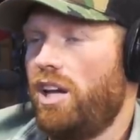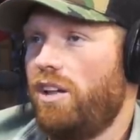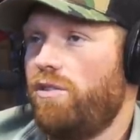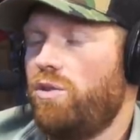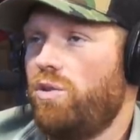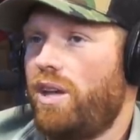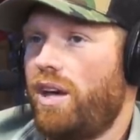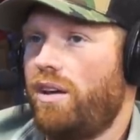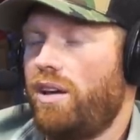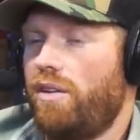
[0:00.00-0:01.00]
And if you do
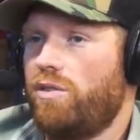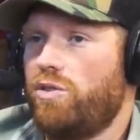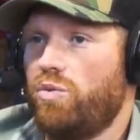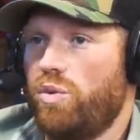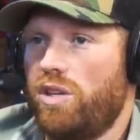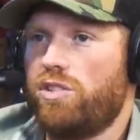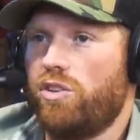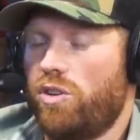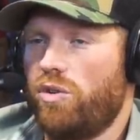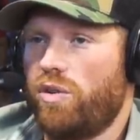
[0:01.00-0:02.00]
that every two weeks that
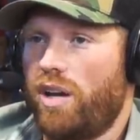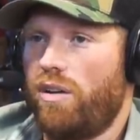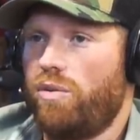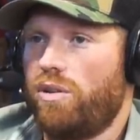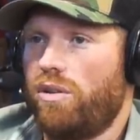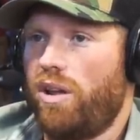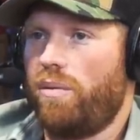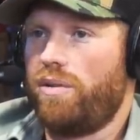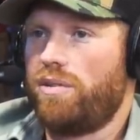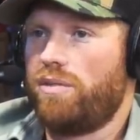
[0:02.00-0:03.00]
you're going out with the
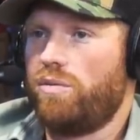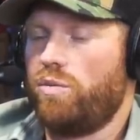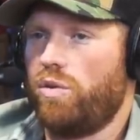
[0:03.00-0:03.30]
llamas,